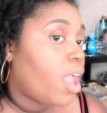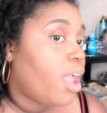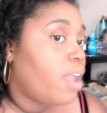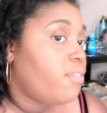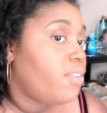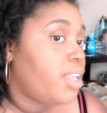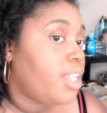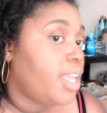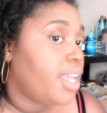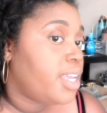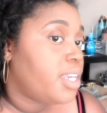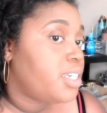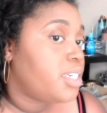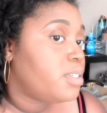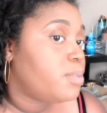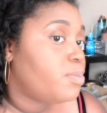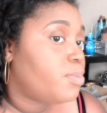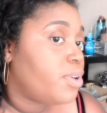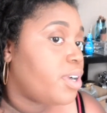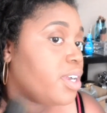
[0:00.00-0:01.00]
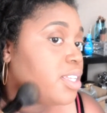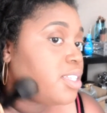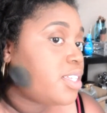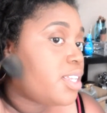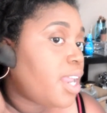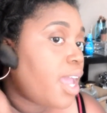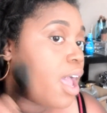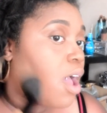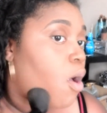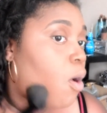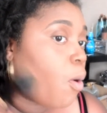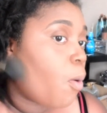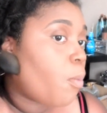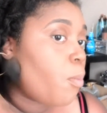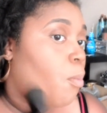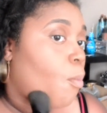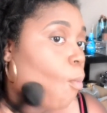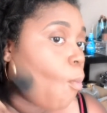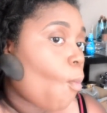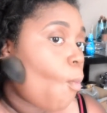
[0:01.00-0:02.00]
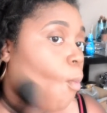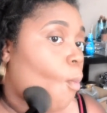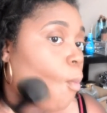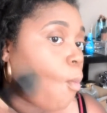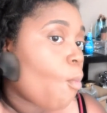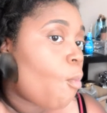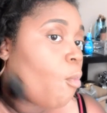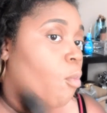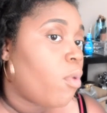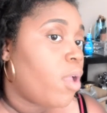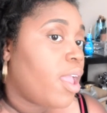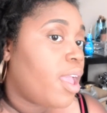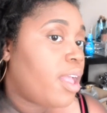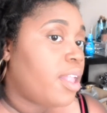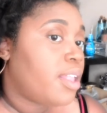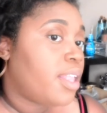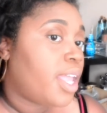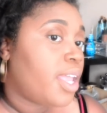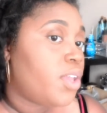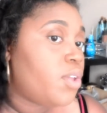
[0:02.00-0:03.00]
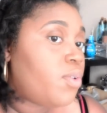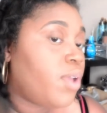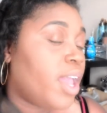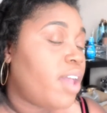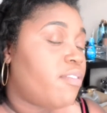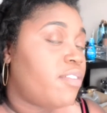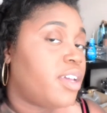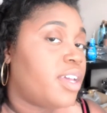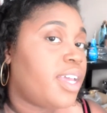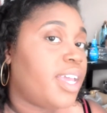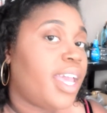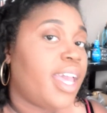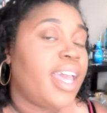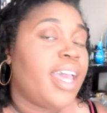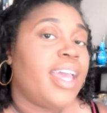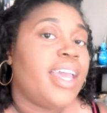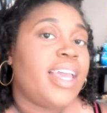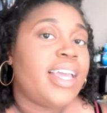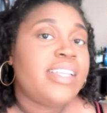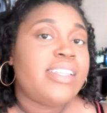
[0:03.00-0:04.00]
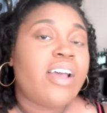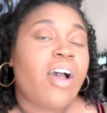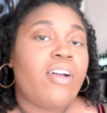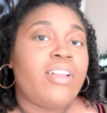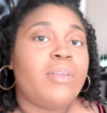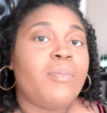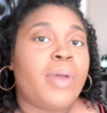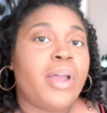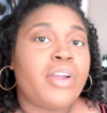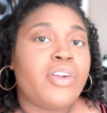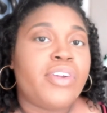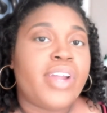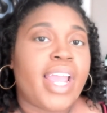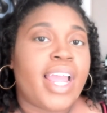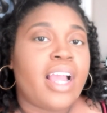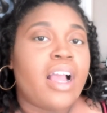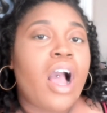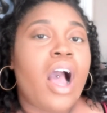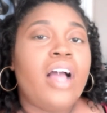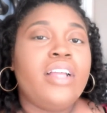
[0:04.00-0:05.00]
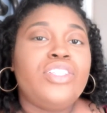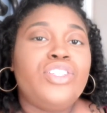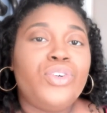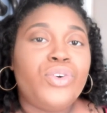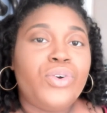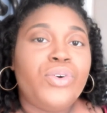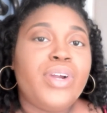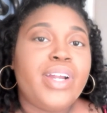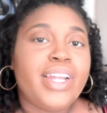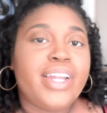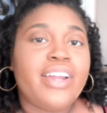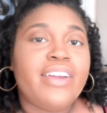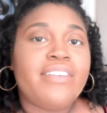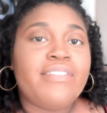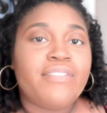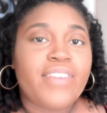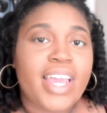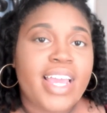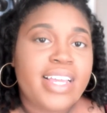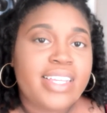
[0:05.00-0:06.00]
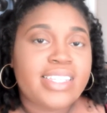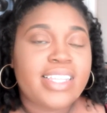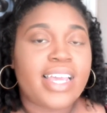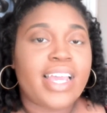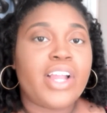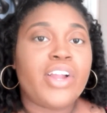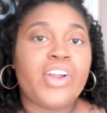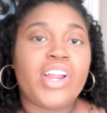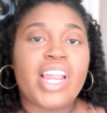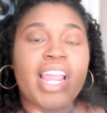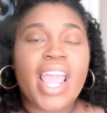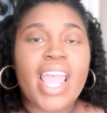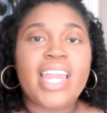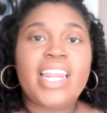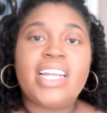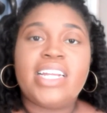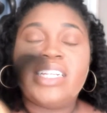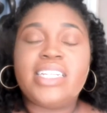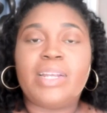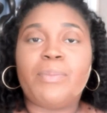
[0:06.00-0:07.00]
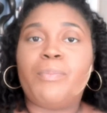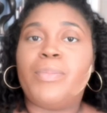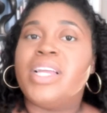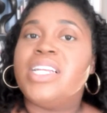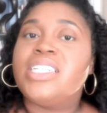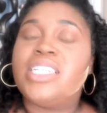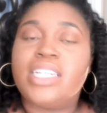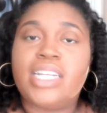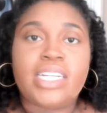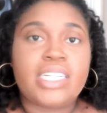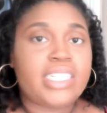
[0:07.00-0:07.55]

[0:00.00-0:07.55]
I feel like it just brings it out. Like, you have it's all about contouring your face and creating dimension